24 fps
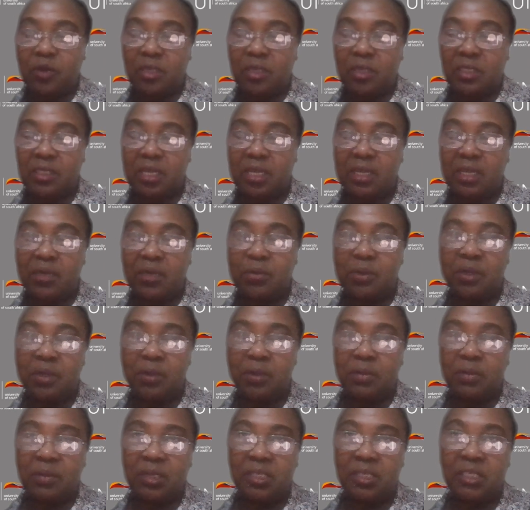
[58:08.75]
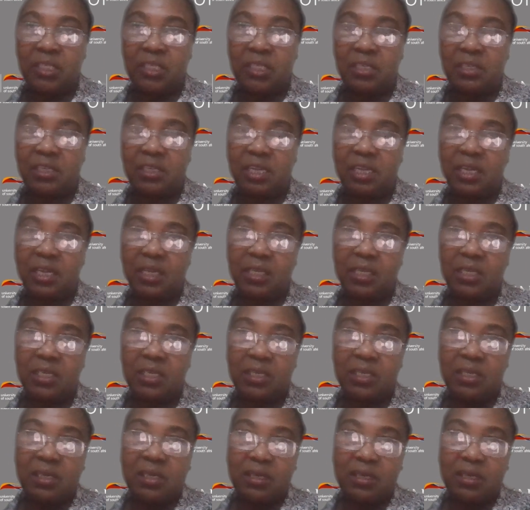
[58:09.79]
your study will dictate